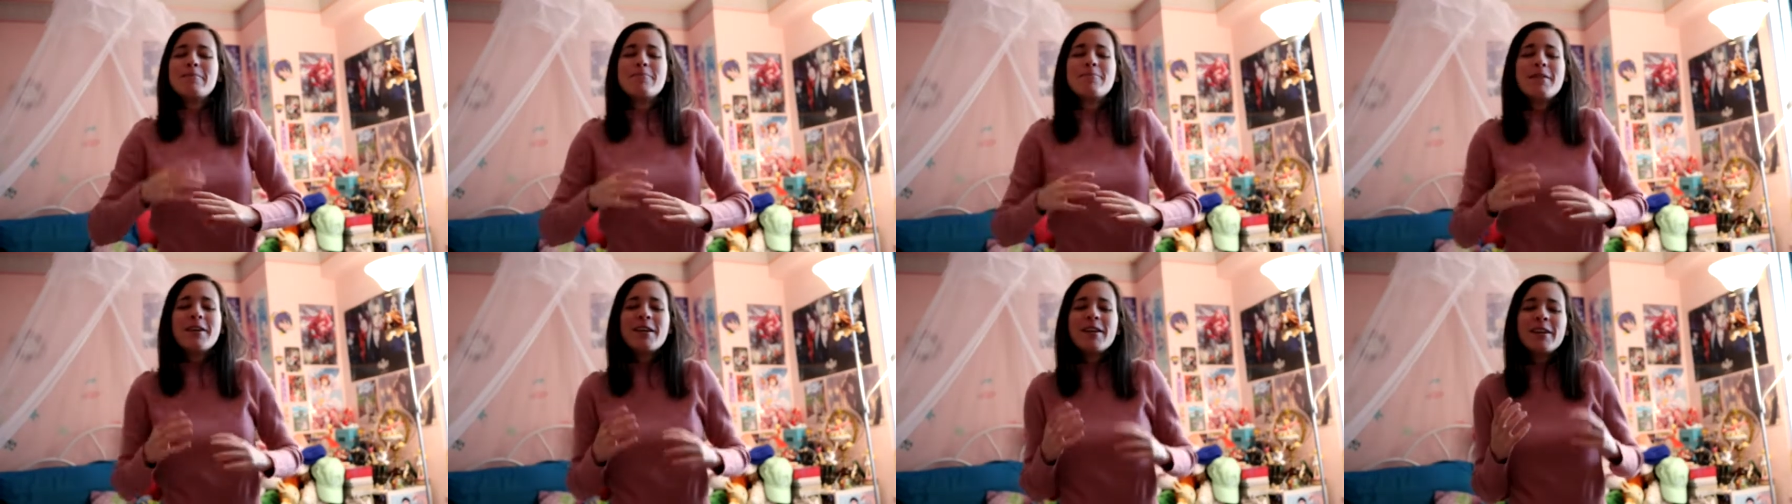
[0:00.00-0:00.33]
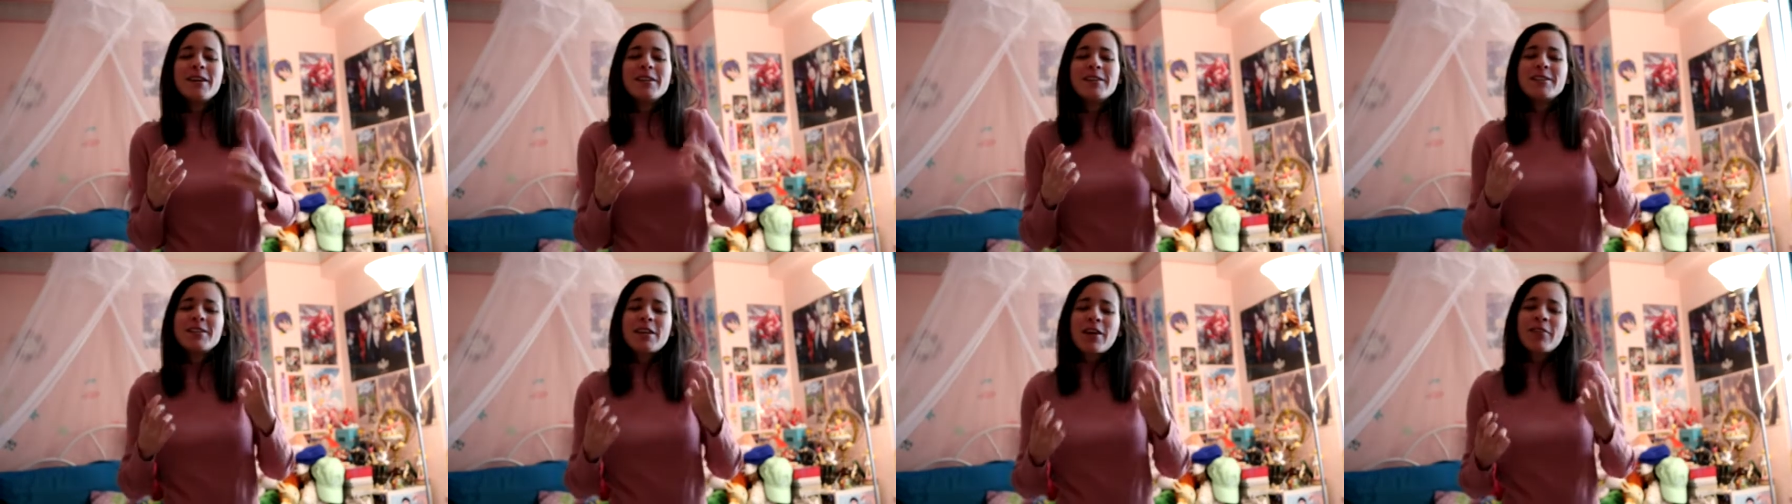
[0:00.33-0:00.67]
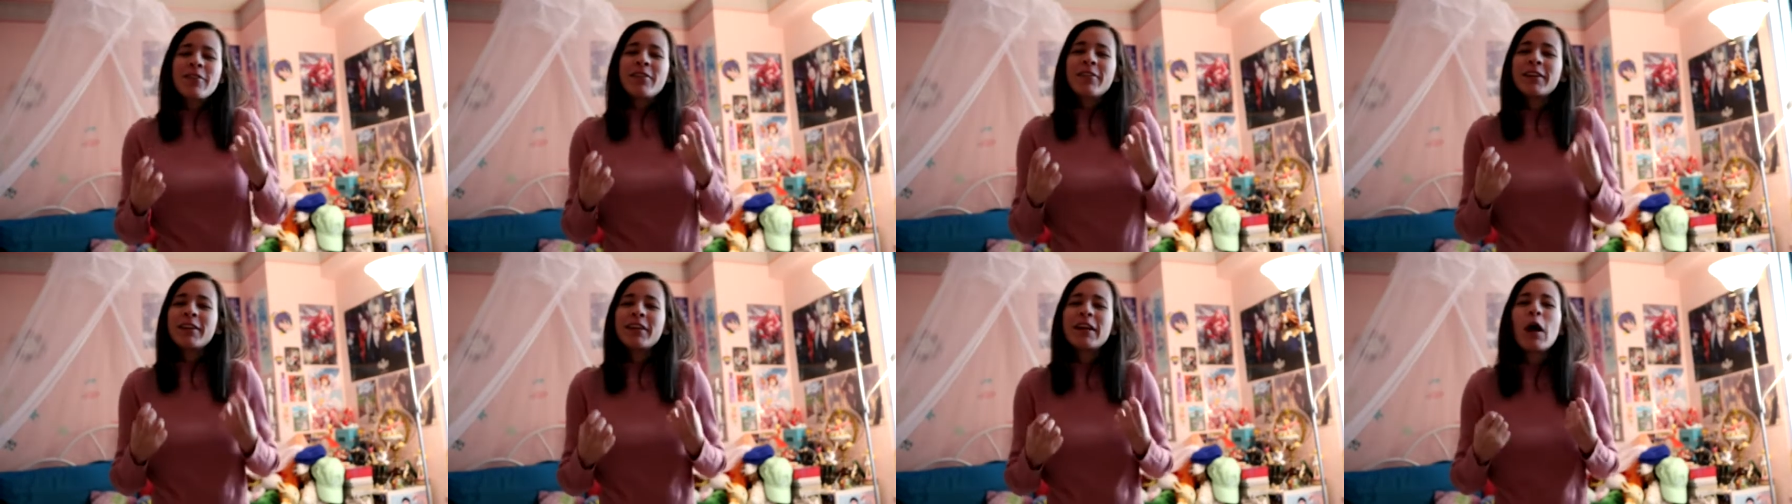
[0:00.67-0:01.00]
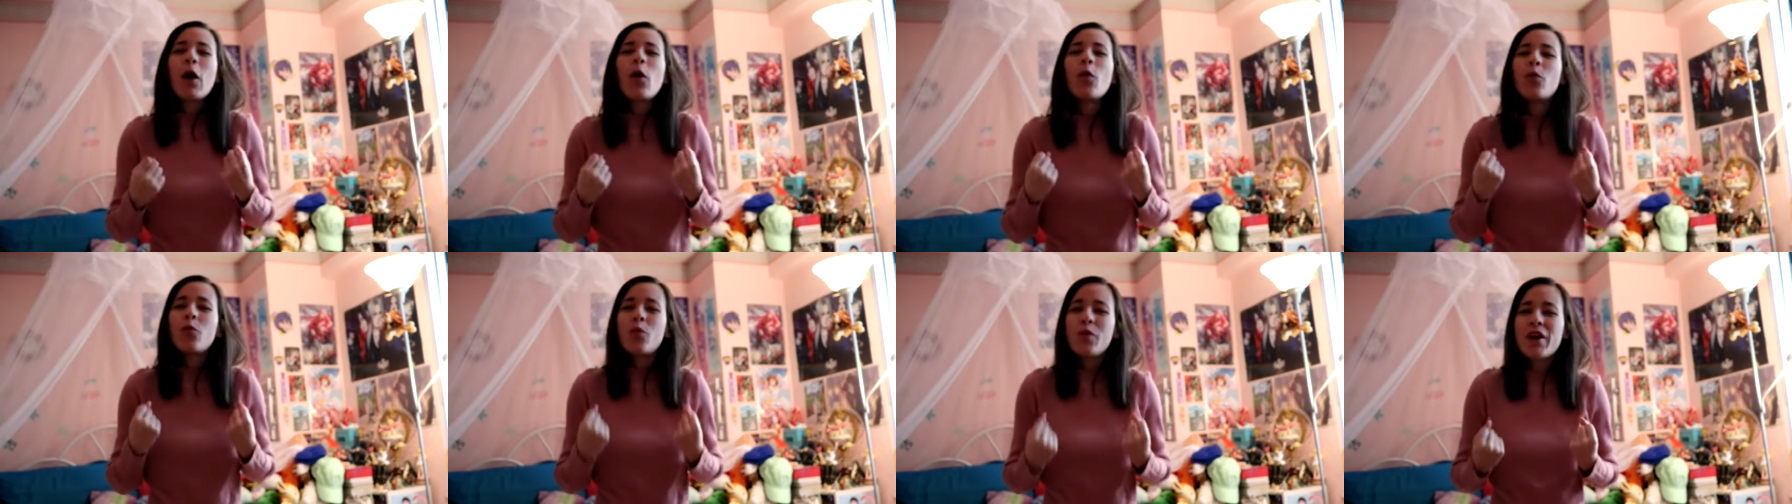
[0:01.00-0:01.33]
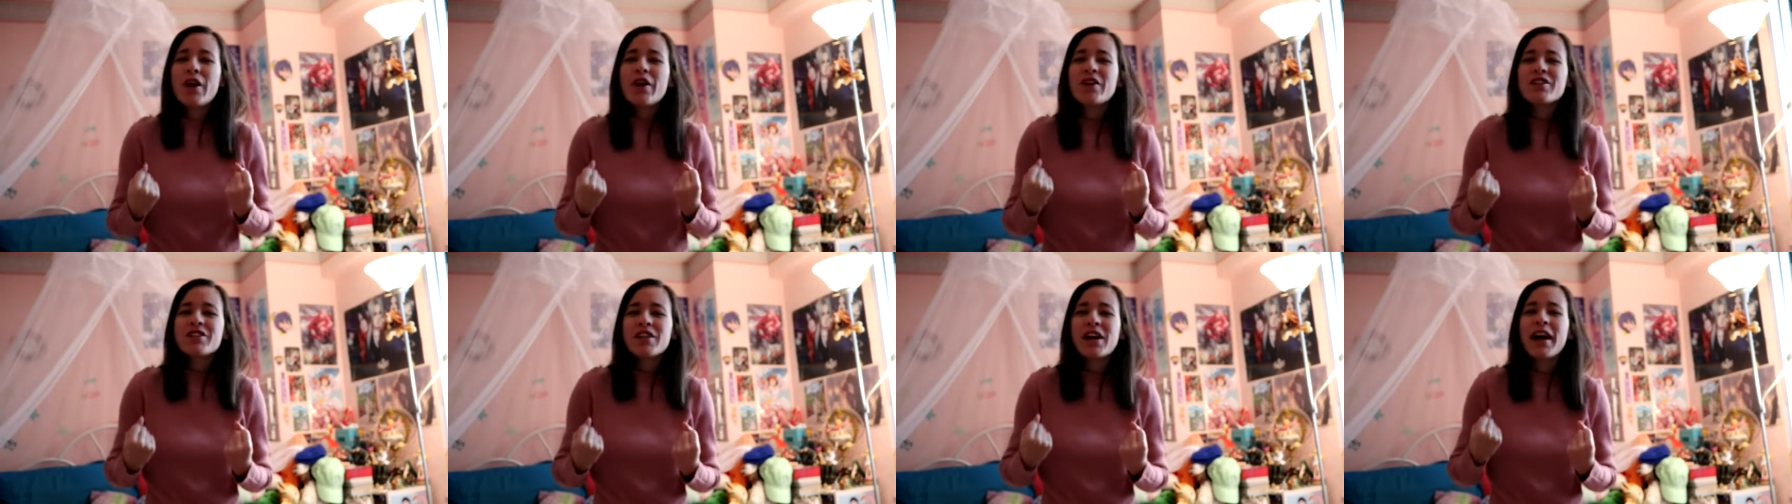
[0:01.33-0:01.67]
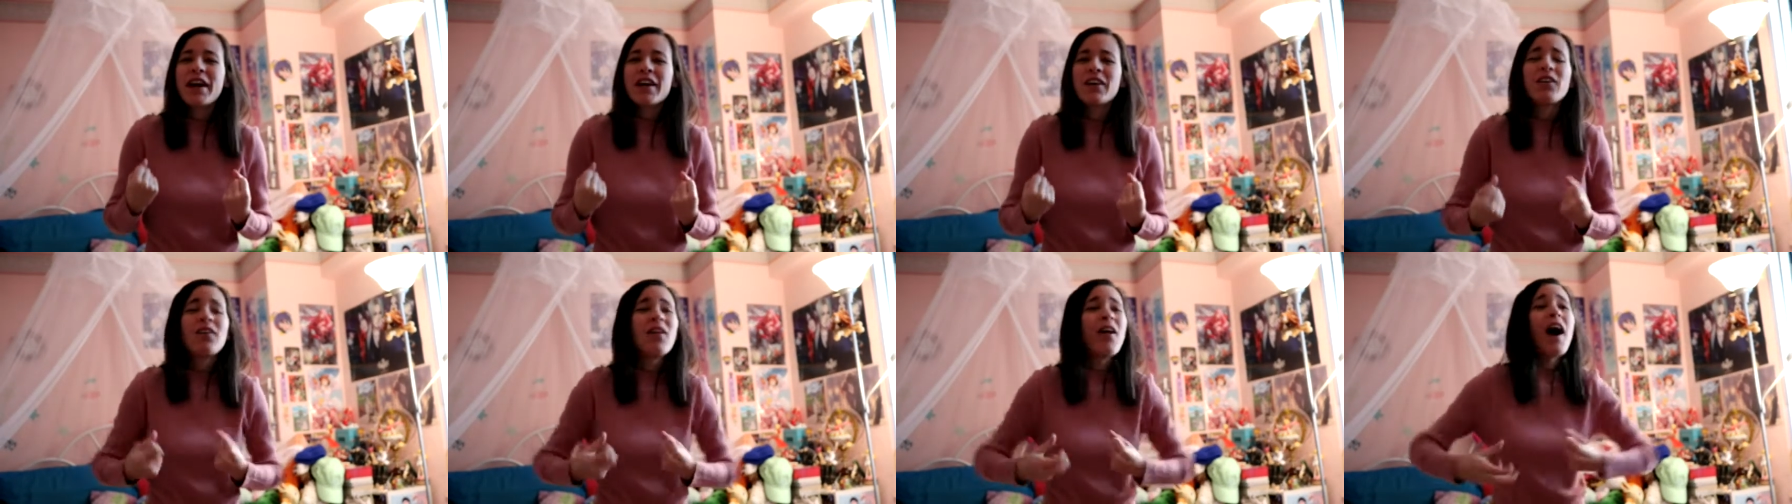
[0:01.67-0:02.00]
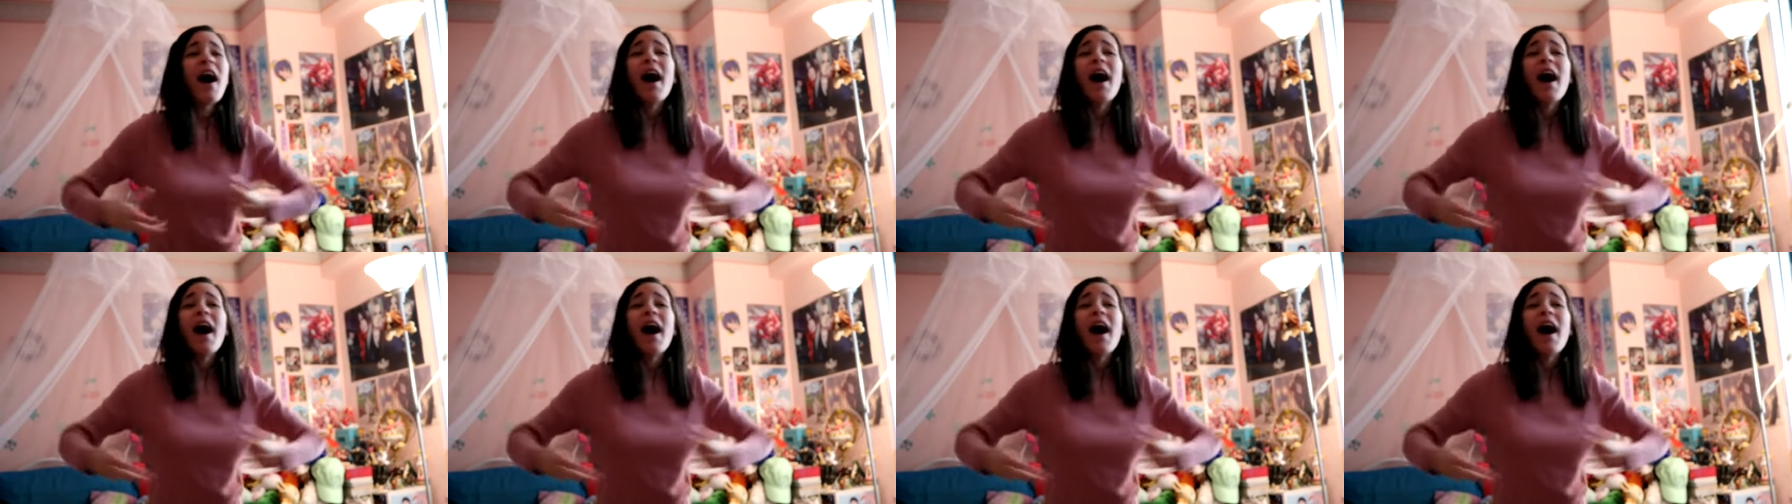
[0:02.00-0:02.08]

it's definitely a weird title,